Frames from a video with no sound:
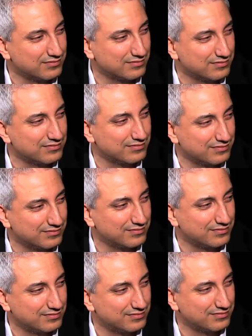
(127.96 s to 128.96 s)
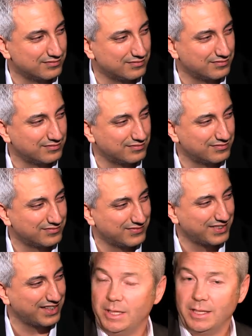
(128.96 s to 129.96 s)
and let your
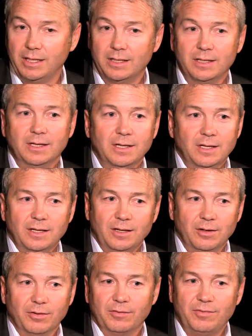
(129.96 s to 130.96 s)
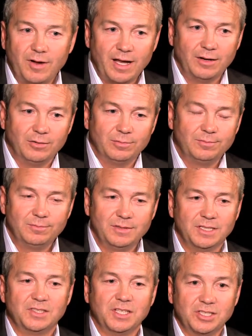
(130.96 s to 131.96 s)
patient be, the final
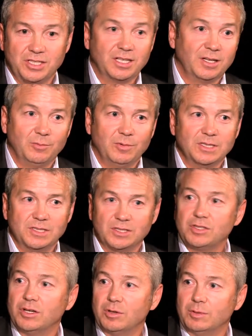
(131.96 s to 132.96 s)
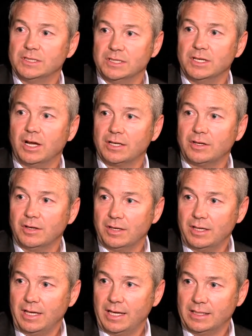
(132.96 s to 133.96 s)
decision on was this good or was it not
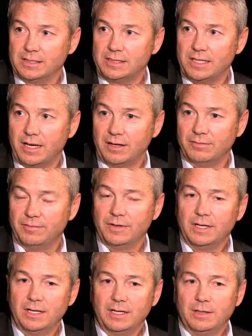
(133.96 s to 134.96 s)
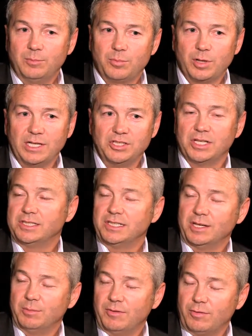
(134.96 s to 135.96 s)
good, instead of
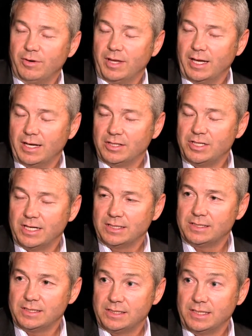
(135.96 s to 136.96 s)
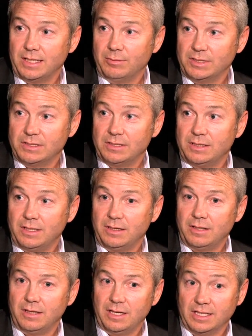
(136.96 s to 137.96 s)
prejudging it before they got a chance to see it,
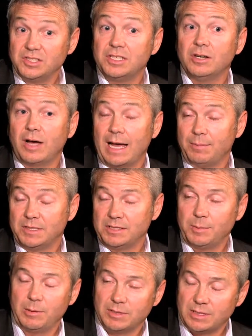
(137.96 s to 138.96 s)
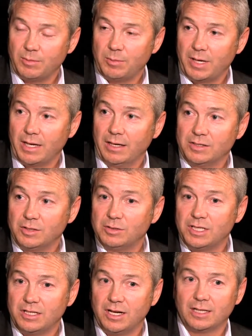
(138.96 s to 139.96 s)
and still happens to be with some of my
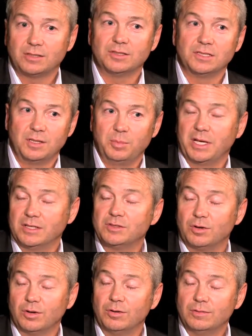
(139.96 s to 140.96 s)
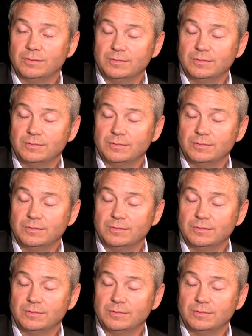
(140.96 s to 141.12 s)
associate doctors the biggest hurdle.